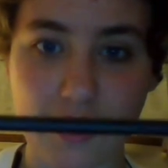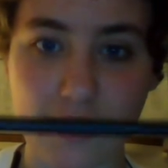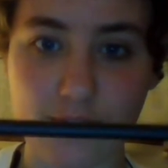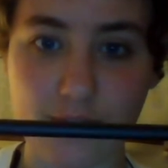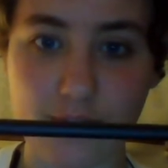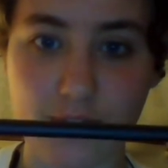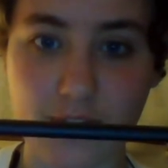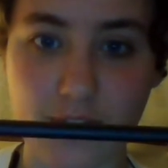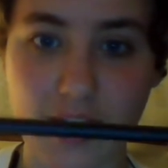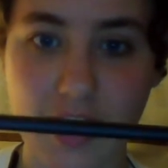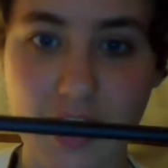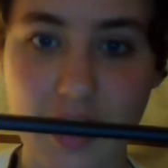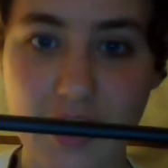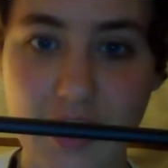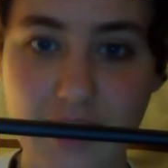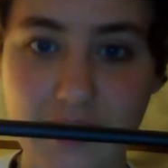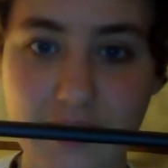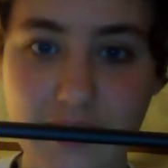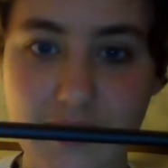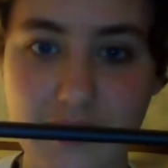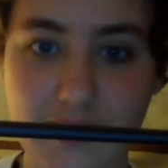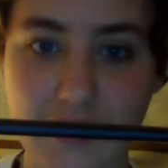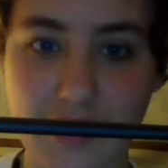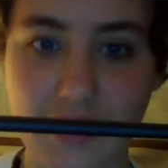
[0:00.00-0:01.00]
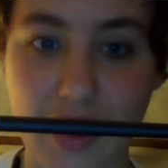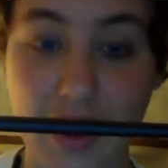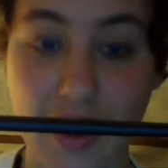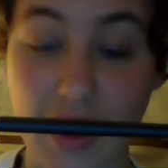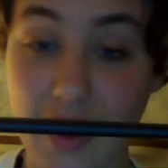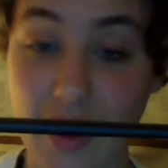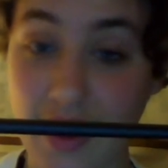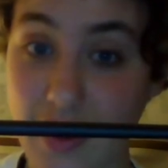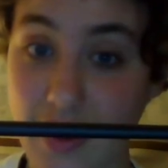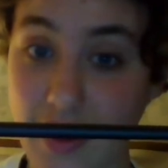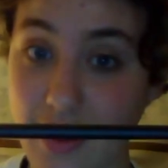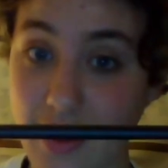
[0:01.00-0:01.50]
If not,
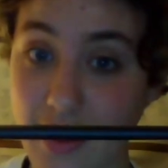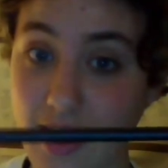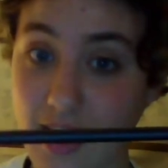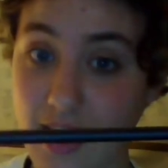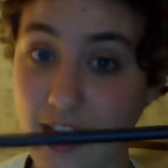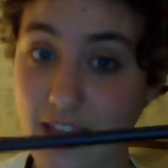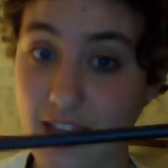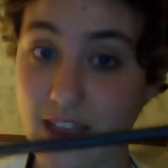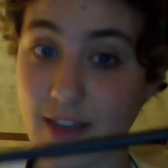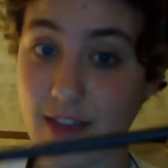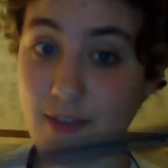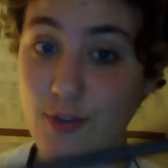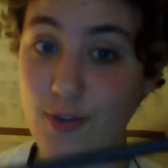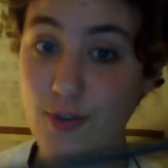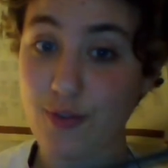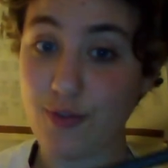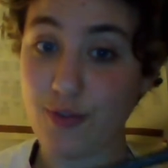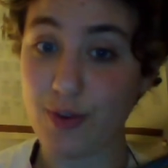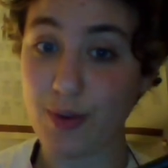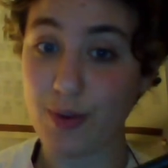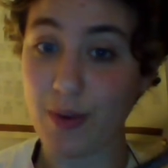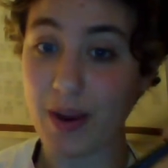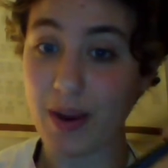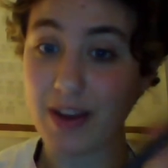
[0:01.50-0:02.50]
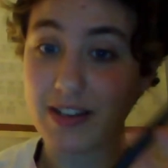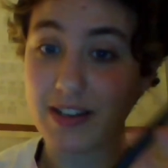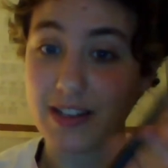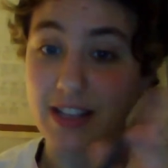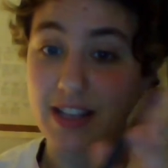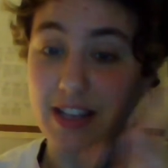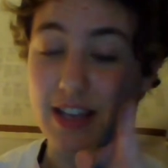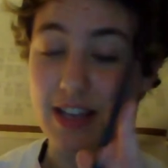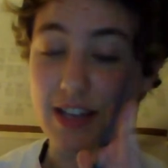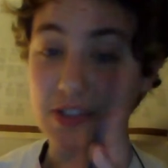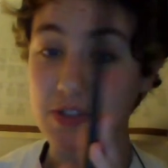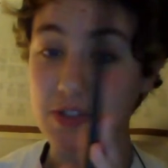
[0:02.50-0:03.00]
I give you free rein to
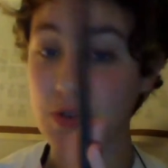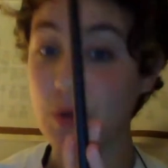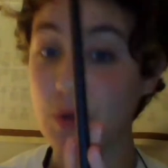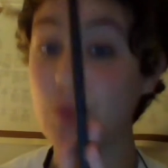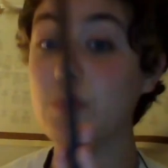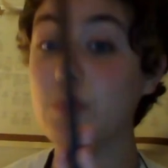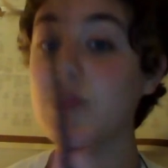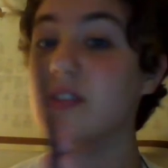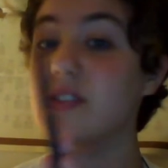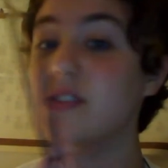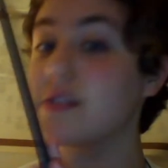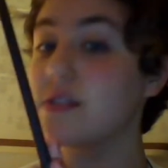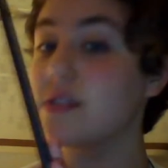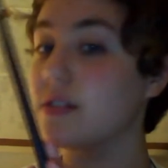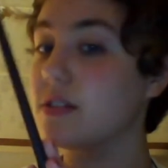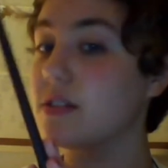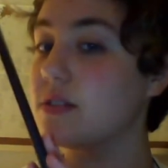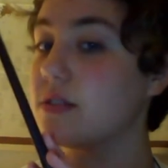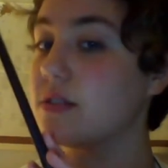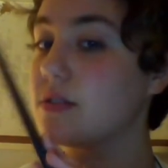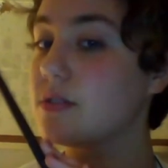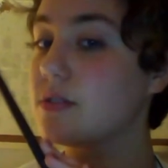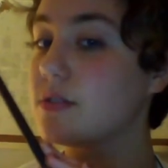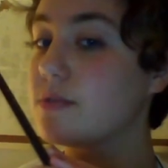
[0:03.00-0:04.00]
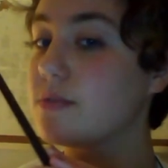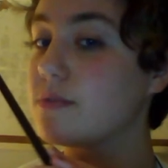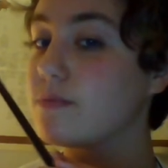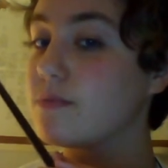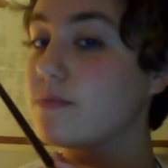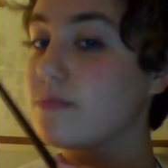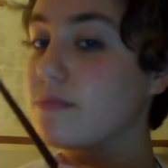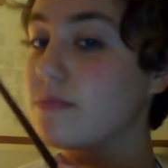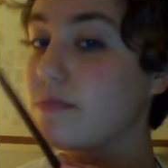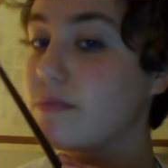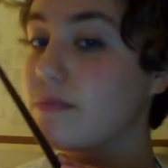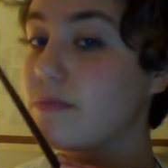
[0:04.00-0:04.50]
guess whom this is.
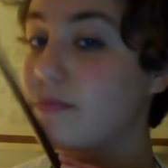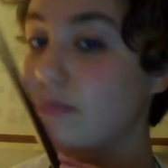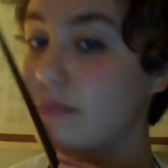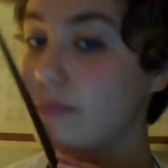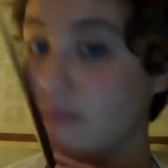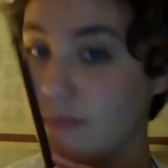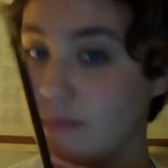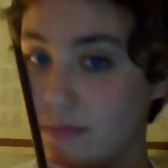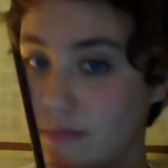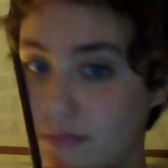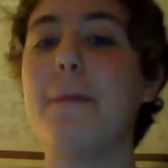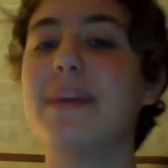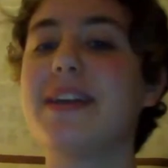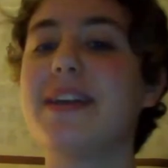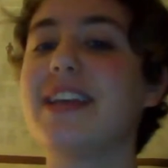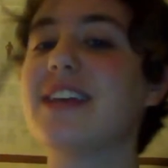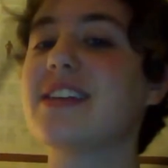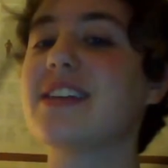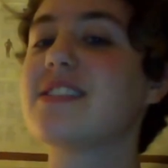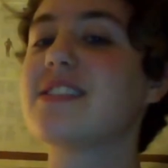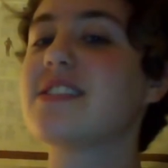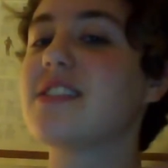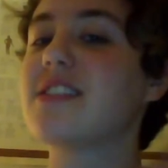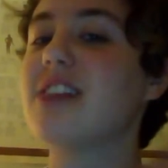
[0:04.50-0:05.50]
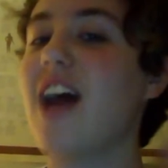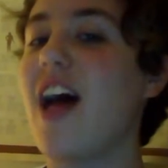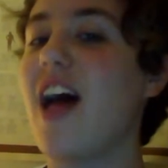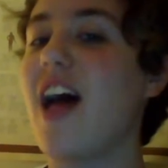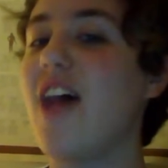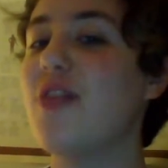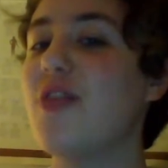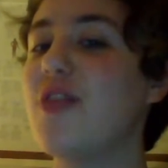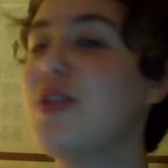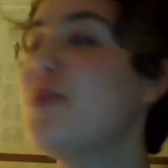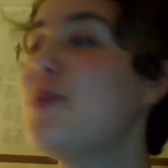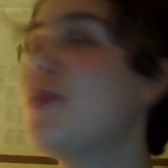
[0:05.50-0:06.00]
But yes,
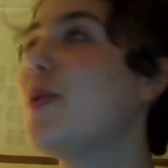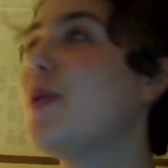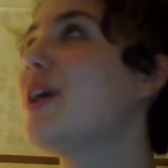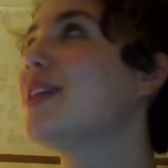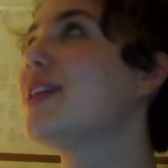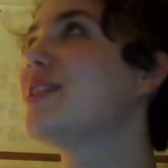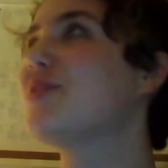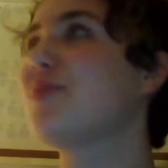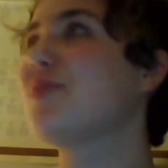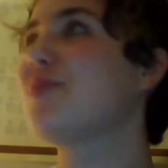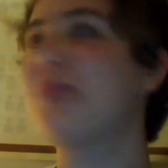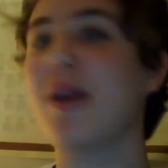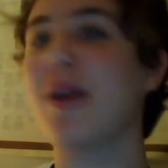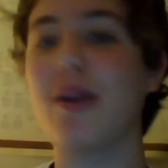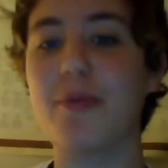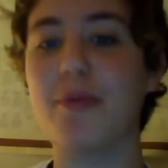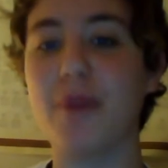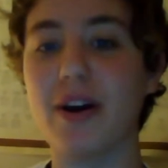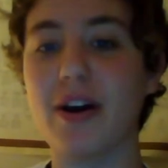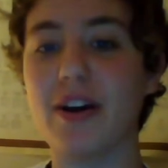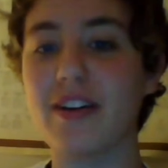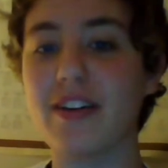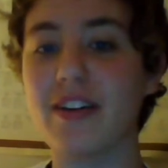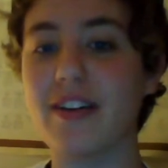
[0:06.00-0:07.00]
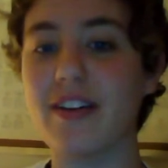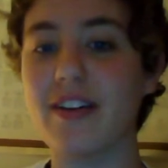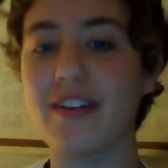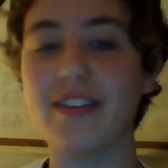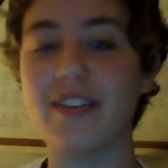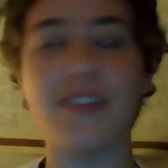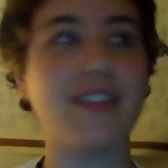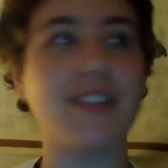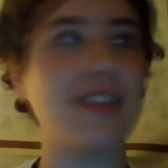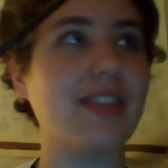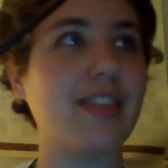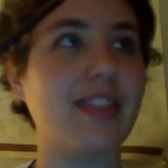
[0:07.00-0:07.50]
the wands from Harry Potter.
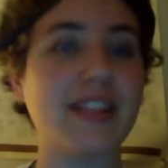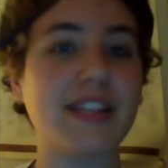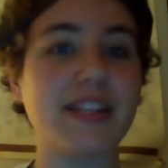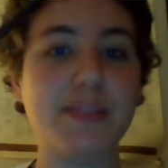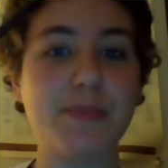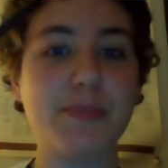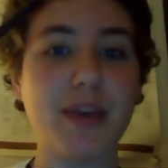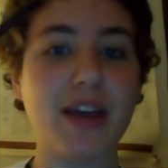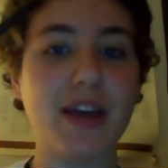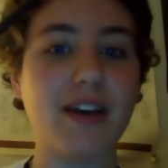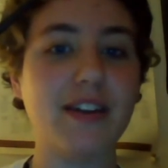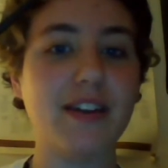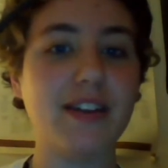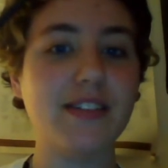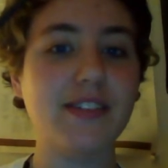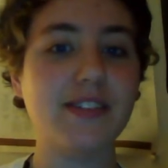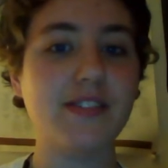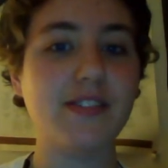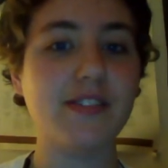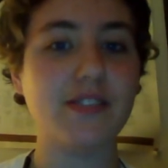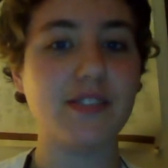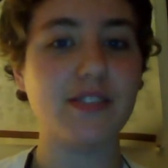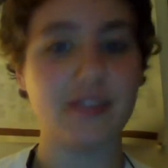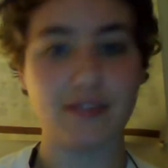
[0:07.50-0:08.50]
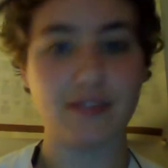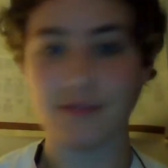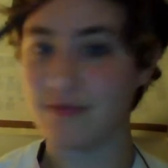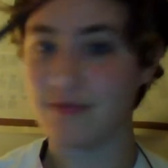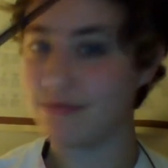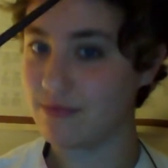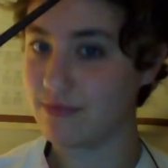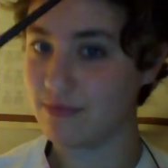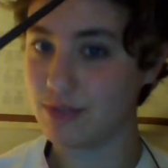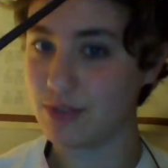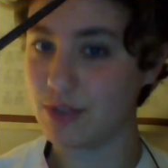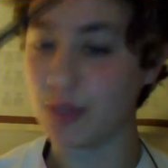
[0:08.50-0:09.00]
Let's be honest,
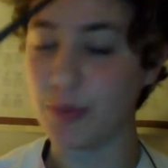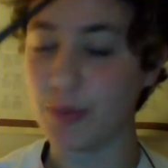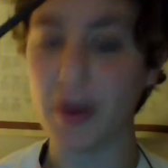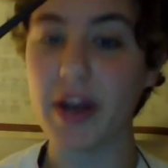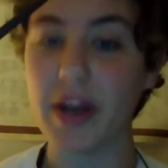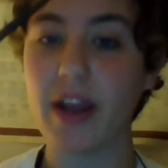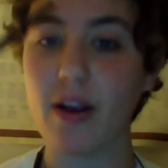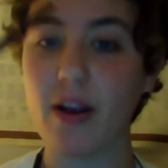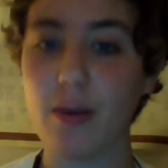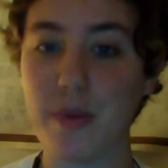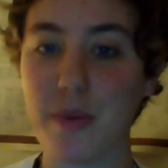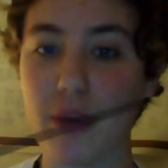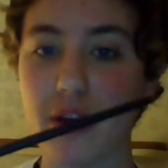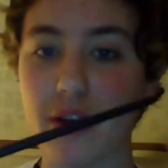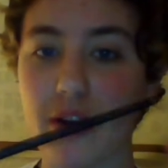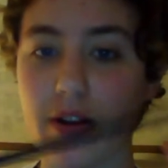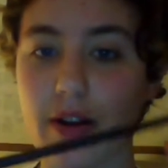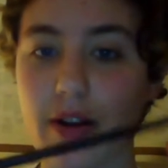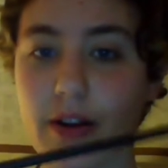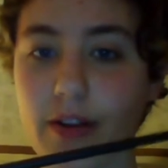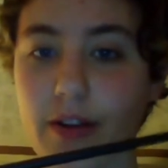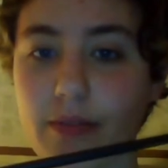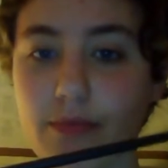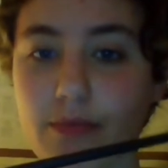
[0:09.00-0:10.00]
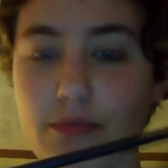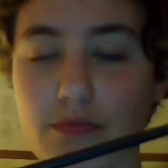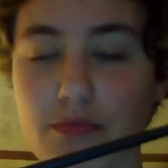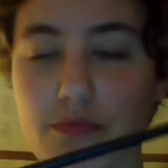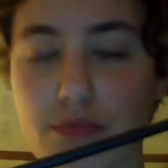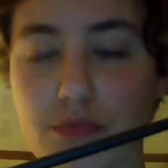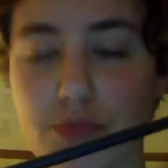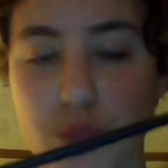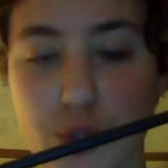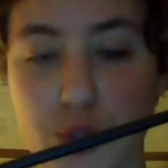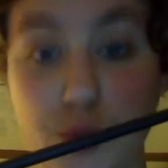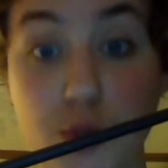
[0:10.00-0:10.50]
you read Harry Potter,
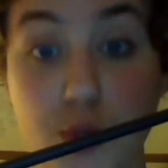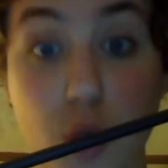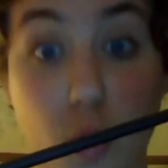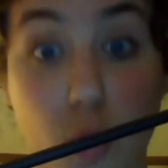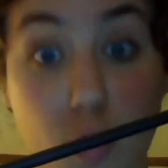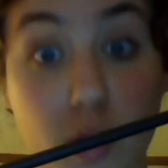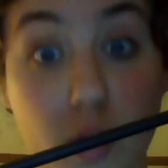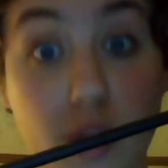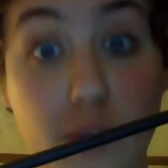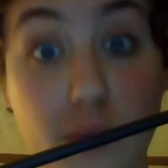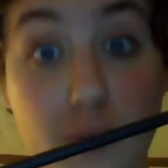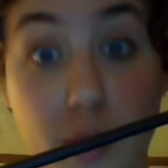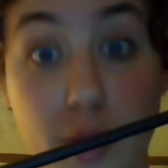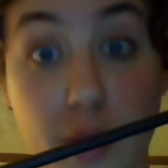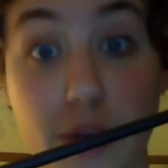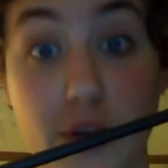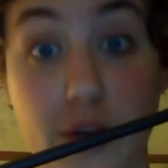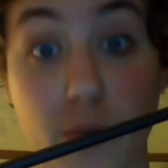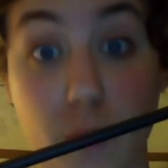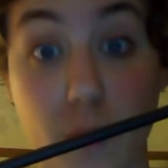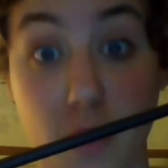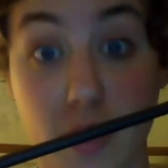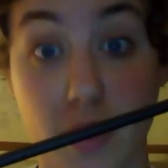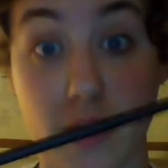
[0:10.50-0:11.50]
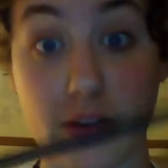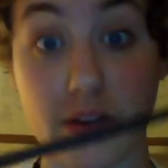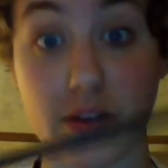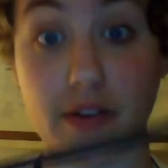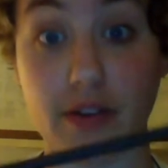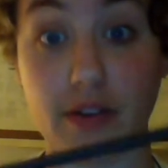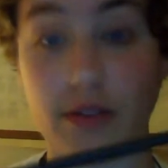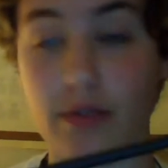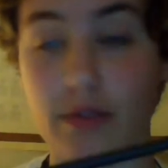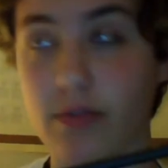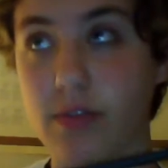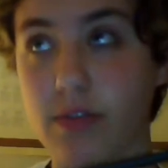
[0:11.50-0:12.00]
you totally wanted a
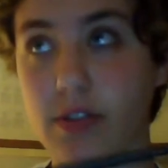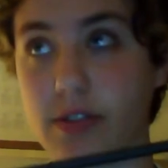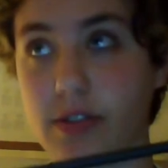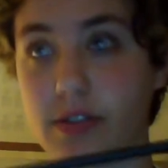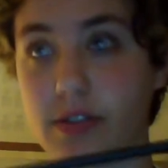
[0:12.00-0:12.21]
wand.